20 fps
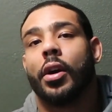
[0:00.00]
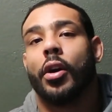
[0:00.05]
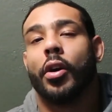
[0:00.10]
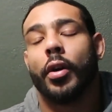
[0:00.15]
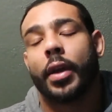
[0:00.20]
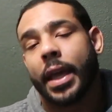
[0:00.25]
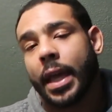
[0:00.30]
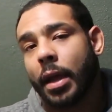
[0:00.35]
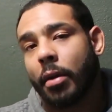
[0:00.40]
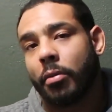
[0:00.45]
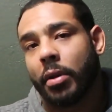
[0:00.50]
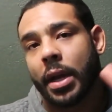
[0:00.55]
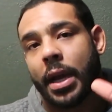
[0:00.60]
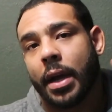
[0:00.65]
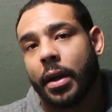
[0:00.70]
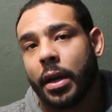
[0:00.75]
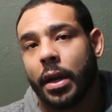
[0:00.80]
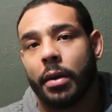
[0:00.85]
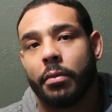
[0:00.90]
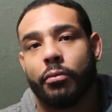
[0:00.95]
on camera
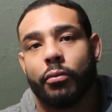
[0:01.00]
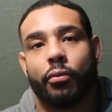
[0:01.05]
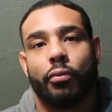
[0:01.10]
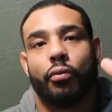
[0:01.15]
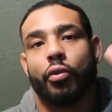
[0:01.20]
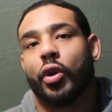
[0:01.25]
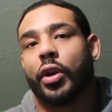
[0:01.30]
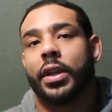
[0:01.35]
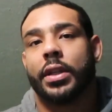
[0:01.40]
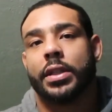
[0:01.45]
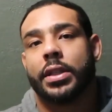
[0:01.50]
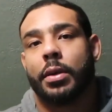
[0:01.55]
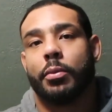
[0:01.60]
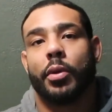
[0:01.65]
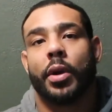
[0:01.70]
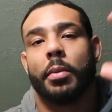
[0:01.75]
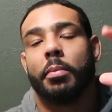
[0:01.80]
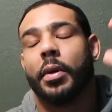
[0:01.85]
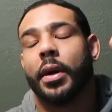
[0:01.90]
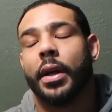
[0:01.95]
now and I'm working
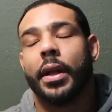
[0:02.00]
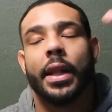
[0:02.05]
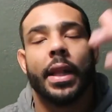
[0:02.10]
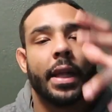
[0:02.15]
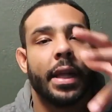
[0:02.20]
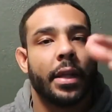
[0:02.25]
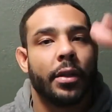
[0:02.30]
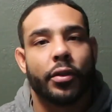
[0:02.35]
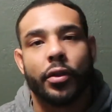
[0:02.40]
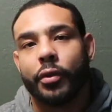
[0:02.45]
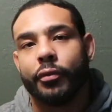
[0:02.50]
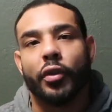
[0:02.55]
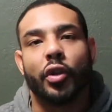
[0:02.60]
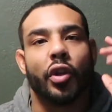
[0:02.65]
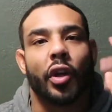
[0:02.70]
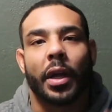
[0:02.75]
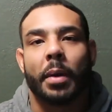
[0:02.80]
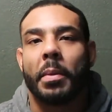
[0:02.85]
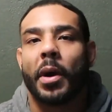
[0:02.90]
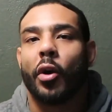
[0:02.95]
somewhere. But if you
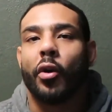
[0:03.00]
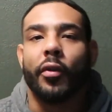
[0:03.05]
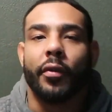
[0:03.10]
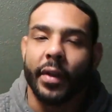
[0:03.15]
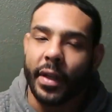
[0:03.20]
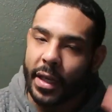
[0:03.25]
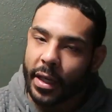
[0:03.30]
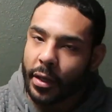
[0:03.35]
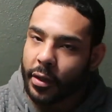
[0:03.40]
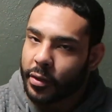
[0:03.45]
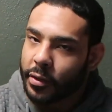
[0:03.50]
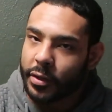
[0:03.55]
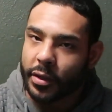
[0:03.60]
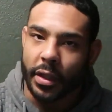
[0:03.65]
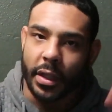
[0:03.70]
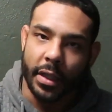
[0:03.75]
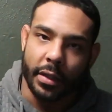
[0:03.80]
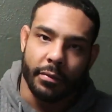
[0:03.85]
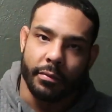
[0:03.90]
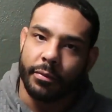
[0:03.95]
look at my old videos,
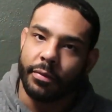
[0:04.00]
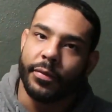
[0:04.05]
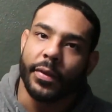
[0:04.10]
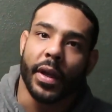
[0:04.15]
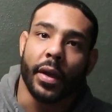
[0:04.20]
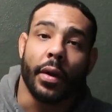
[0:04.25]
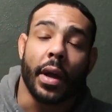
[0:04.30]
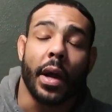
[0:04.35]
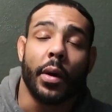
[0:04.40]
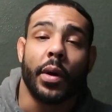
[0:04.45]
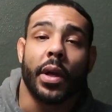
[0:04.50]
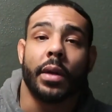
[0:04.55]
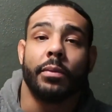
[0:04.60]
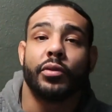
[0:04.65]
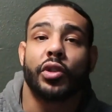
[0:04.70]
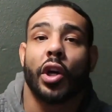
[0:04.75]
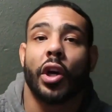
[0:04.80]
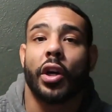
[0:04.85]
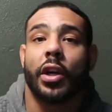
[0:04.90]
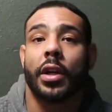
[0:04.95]
you could figure out what
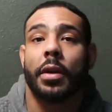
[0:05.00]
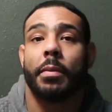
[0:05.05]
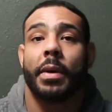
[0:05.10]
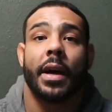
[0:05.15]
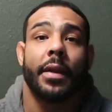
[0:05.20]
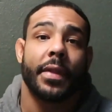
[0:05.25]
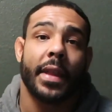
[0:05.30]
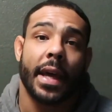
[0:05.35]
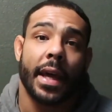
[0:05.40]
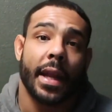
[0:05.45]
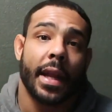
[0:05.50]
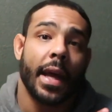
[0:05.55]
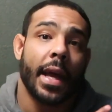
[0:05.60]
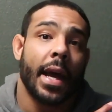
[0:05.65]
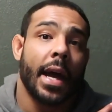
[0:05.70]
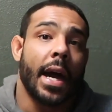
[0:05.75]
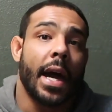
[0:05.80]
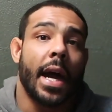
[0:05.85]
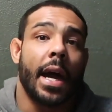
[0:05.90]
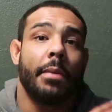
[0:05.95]
I'm talking about. That
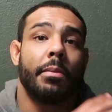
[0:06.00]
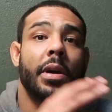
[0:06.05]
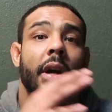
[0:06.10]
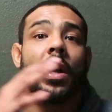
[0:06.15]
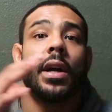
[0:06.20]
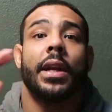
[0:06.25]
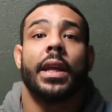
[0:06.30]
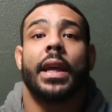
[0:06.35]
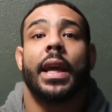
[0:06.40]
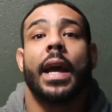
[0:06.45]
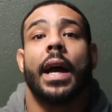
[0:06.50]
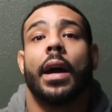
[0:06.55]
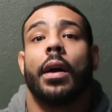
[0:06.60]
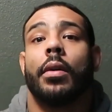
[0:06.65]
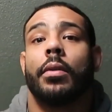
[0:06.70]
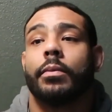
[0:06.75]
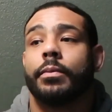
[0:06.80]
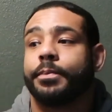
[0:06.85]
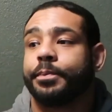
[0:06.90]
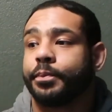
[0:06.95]
I'm cutting
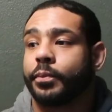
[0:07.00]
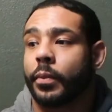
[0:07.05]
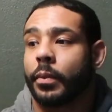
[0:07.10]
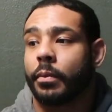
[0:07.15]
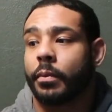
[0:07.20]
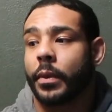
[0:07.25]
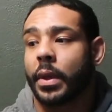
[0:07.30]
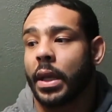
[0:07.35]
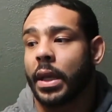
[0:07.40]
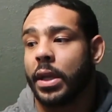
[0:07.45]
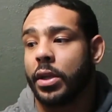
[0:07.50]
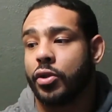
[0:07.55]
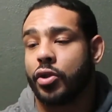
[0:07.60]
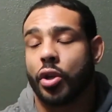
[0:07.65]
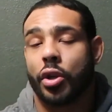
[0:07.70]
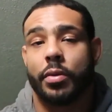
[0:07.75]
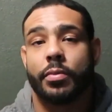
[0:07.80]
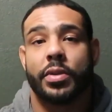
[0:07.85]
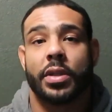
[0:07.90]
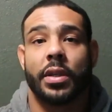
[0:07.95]
out in
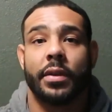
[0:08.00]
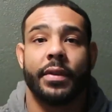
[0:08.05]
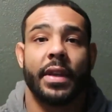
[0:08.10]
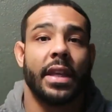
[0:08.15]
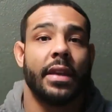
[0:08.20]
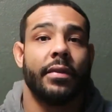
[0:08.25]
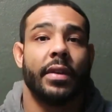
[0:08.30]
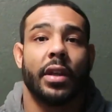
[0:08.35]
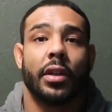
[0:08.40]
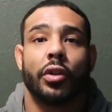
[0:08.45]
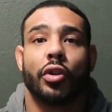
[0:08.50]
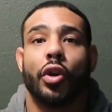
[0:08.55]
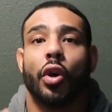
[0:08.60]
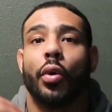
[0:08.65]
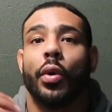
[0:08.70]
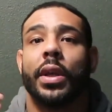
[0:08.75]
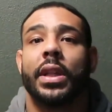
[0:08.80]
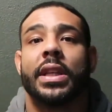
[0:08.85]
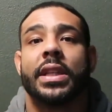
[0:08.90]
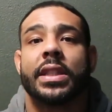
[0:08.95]
terms of even
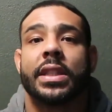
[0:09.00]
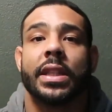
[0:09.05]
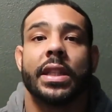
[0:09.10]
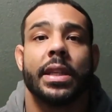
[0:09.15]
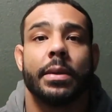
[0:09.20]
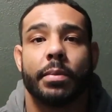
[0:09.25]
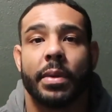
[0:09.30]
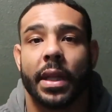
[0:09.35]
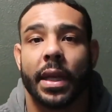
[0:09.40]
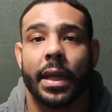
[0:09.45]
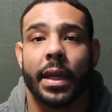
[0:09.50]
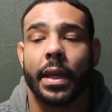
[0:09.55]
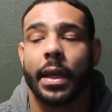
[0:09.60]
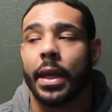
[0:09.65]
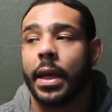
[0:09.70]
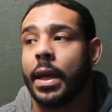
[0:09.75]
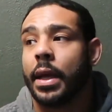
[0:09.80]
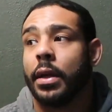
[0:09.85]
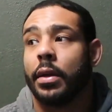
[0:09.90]
going to sleep late,